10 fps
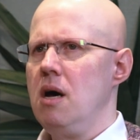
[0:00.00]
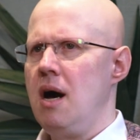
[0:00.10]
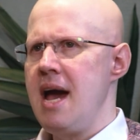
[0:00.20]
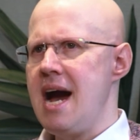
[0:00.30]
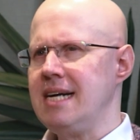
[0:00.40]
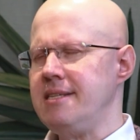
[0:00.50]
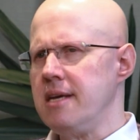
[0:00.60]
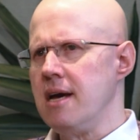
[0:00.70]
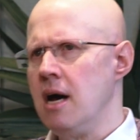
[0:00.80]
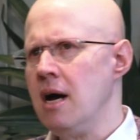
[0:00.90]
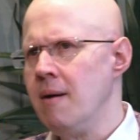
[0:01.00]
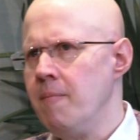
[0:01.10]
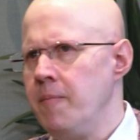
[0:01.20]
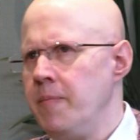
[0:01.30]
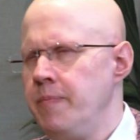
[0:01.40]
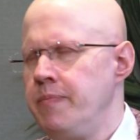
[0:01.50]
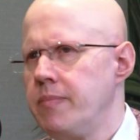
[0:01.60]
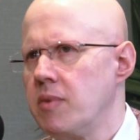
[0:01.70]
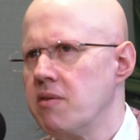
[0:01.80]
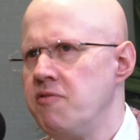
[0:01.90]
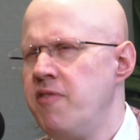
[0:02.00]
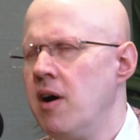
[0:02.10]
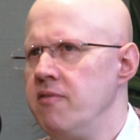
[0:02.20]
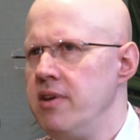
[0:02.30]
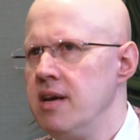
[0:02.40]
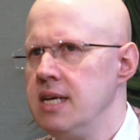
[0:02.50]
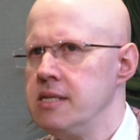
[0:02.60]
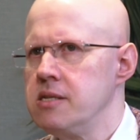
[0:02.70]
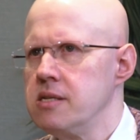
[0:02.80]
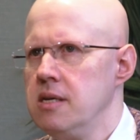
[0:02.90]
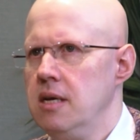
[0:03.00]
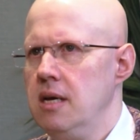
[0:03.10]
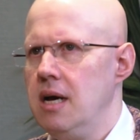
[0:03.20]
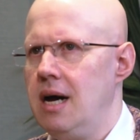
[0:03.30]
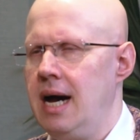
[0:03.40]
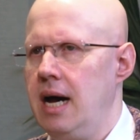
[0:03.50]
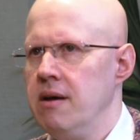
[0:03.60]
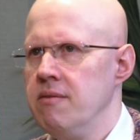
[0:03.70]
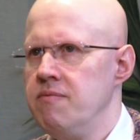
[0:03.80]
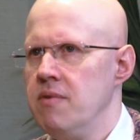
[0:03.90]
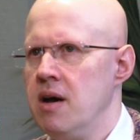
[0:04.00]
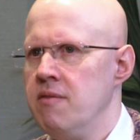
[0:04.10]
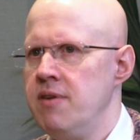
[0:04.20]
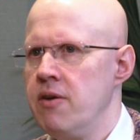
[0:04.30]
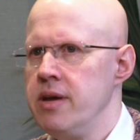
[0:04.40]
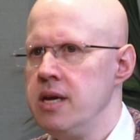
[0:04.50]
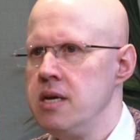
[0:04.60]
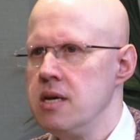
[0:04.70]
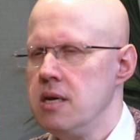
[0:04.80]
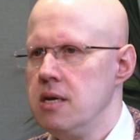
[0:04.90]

I had 5 years at a very